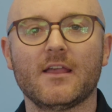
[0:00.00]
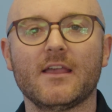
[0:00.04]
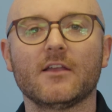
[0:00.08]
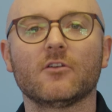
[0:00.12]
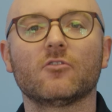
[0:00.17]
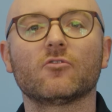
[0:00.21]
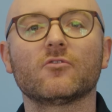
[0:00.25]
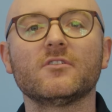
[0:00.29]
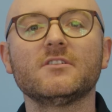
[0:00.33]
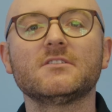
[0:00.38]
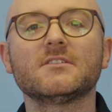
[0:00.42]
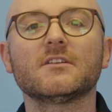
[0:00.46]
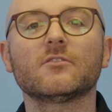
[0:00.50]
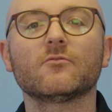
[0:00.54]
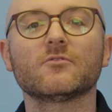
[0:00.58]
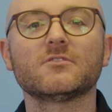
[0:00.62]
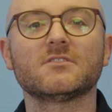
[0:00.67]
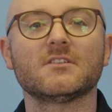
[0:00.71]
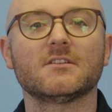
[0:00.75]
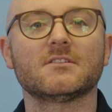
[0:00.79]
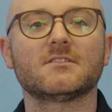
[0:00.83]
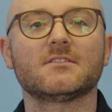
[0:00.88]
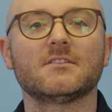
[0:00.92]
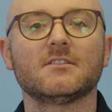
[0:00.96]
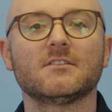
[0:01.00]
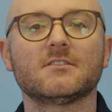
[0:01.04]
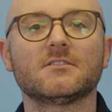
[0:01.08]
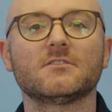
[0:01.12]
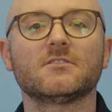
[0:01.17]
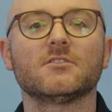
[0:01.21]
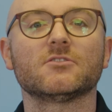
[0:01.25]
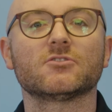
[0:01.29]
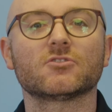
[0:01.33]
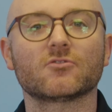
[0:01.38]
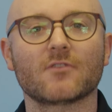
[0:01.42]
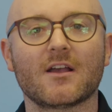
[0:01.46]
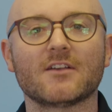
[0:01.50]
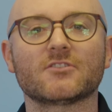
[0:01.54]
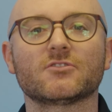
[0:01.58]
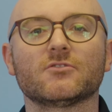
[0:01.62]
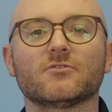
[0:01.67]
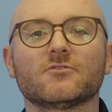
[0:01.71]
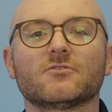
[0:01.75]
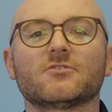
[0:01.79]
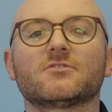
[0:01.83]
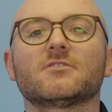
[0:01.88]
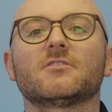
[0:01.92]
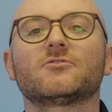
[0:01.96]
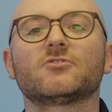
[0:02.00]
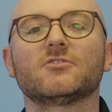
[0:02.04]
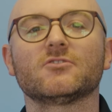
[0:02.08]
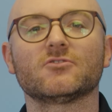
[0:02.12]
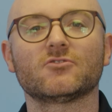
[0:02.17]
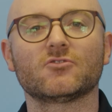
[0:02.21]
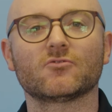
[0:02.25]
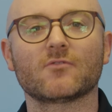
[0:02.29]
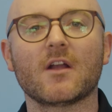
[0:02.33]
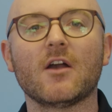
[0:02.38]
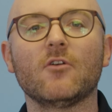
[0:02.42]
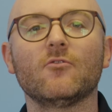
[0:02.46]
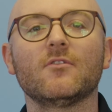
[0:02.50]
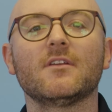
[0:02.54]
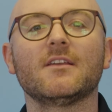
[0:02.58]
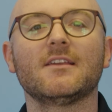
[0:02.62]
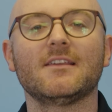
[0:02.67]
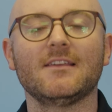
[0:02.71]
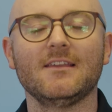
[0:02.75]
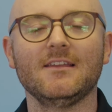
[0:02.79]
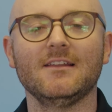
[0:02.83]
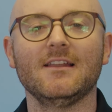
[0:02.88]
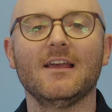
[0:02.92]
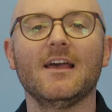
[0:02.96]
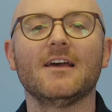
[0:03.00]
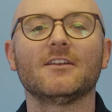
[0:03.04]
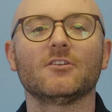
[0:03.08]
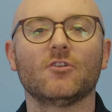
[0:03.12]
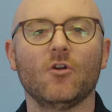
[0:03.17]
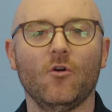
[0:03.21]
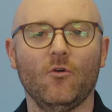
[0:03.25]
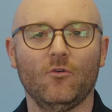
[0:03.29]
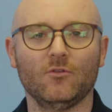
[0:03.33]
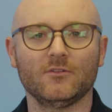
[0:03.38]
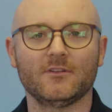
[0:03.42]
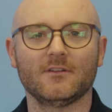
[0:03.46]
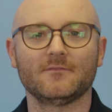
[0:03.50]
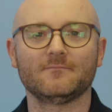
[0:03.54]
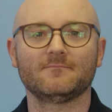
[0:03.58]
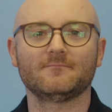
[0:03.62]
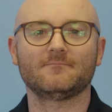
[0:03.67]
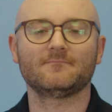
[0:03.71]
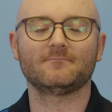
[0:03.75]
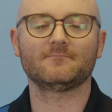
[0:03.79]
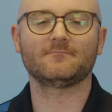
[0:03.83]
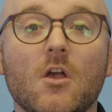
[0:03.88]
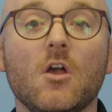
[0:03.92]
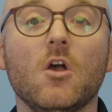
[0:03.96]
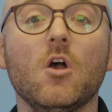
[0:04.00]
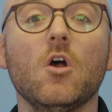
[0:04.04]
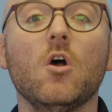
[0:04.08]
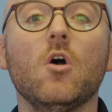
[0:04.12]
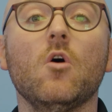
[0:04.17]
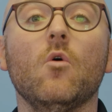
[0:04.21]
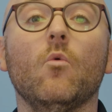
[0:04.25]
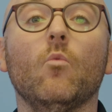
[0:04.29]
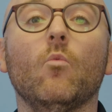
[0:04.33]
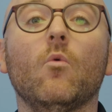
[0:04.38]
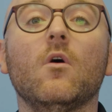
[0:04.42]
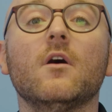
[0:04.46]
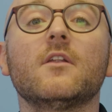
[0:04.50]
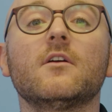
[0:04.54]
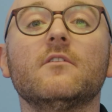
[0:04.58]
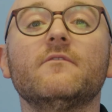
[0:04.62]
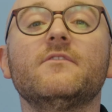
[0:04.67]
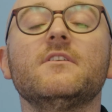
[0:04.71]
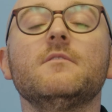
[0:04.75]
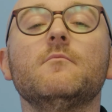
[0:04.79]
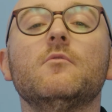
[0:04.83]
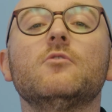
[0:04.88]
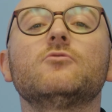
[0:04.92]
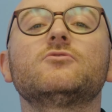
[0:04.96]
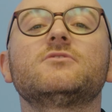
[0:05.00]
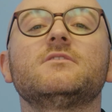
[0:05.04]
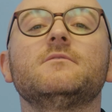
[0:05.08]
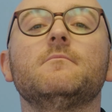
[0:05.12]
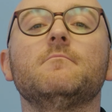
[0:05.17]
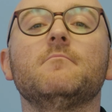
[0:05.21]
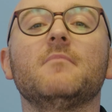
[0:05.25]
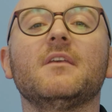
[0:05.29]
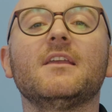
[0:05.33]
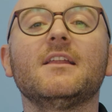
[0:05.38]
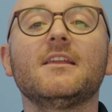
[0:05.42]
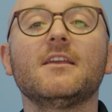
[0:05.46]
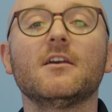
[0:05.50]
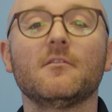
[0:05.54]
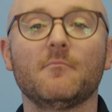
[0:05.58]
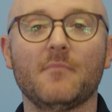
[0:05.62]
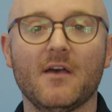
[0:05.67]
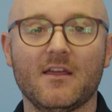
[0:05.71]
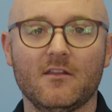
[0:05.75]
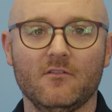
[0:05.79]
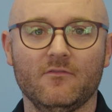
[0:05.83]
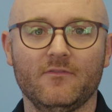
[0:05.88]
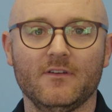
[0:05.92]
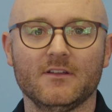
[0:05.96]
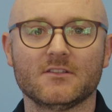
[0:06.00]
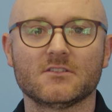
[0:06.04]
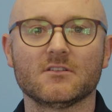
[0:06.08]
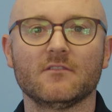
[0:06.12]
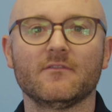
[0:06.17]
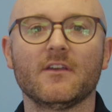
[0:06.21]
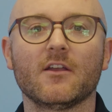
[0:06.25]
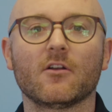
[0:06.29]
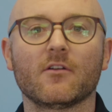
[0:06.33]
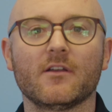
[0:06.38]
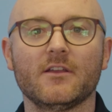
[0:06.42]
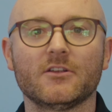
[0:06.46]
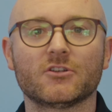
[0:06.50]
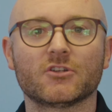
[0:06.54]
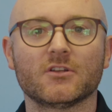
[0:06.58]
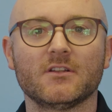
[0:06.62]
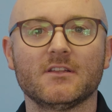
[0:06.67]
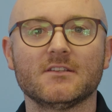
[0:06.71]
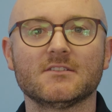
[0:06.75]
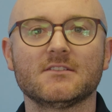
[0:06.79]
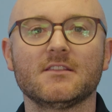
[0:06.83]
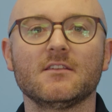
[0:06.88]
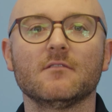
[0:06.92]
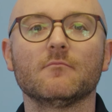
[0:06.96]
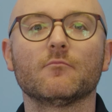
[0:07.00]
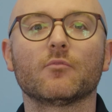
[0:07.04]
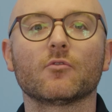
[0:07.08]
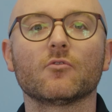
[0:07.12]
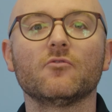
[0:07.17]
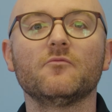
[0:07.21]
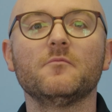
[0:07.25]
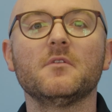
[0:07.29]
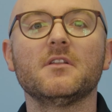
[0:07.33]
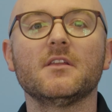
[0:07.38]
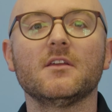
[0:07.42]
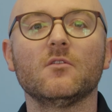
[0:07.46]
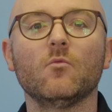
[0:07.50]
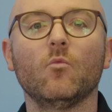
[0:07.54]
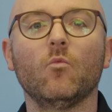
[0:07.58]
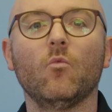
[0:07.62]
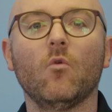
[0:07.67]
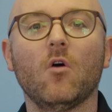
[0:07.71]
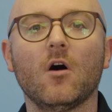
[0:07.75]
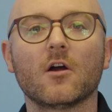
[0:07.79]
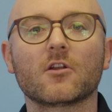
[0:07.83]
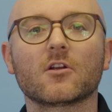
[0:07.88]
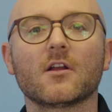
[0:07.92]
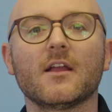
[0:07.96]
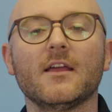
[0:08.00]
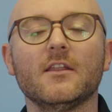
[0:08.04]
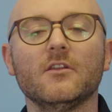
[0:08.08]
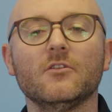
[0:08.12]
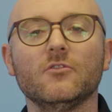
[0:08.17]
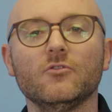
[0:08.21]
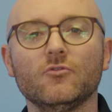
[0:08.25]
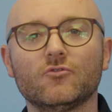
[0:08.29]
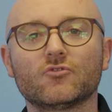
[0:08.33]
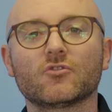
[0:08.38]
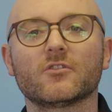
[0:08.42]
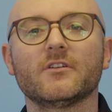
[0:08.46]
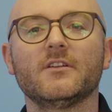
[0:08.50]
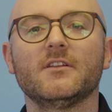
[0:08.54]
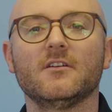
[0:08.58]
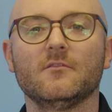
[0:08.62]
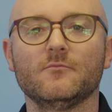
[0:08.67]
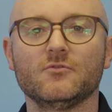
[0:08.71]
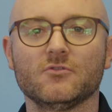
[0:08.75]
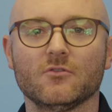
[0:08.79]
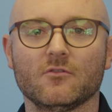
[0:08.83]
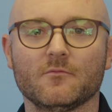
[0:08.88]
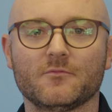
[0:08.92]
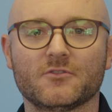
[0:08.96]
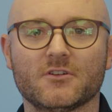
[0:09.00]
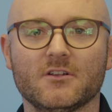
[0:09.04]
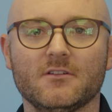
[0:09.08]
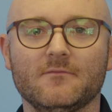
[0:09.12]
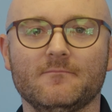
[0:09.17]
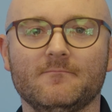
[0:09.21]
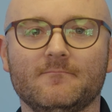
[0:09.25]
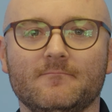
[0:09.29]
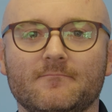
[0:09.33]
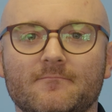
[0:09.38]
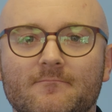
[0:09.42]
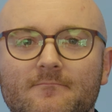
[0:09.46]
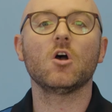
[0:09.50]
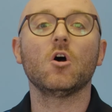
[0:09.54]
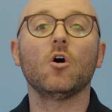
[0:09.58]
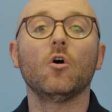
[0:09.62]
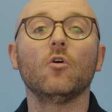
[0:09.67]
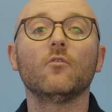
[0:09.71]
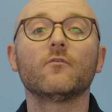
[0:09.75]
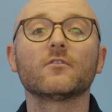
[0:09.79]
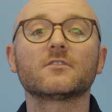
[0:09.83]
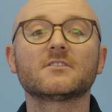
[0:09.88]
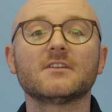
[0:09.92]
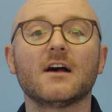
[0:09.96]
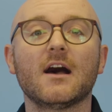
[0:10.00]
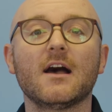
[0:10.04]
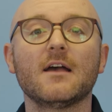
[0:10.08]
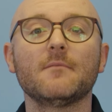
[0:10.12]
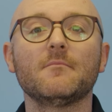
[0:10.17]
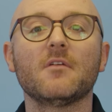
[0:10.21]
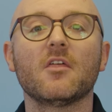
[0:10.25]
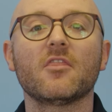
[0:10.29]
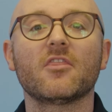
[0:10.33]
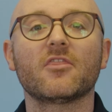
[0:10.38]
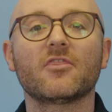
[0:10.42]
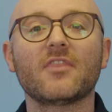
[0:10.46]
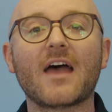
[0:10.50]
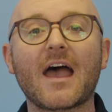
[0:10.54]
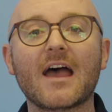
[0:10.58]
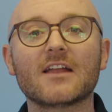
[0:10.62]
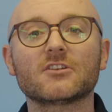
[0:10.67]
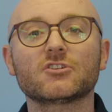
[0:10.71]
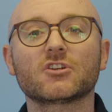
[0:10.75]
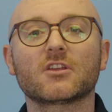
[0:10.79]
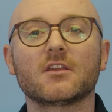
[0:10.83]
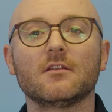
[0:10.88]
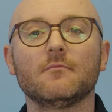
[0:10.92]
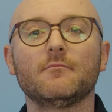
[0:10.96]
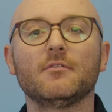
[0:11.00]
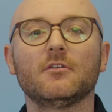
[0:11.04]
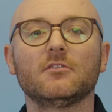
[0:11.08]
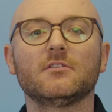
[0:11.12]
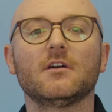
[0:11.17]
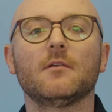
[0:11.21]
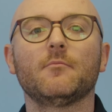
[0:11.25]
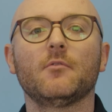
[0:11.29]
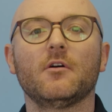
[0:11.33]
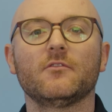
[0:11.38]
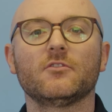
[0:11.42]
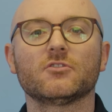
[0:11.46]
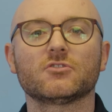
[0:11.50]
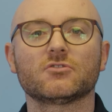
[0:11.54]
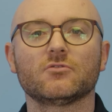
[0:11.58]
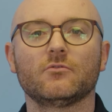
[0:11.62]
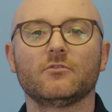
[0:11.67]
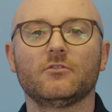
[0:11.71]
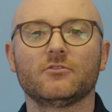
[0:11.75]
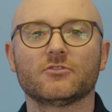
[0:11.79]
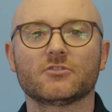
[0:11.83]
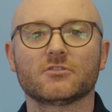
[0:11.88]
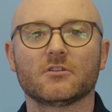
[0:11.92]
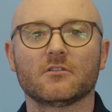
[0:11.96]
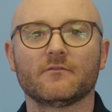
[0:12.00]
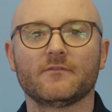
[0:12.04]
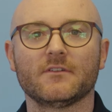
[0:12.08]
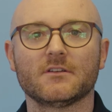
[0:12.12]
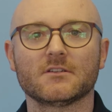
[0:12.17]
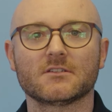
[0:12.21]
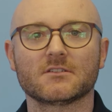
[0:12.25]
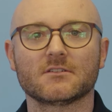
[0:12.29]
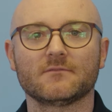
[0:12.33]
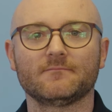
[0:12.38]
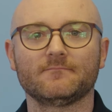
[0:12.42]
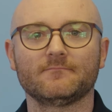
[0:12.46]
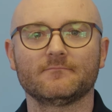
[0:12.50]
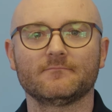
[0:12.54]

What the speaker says: increasing resistance to stressors such as drought, heat, and cold. One of the most immediate benefits of aeration is the improvement in water and nutrient absorption. Over time, thatch can build up on the soil surface.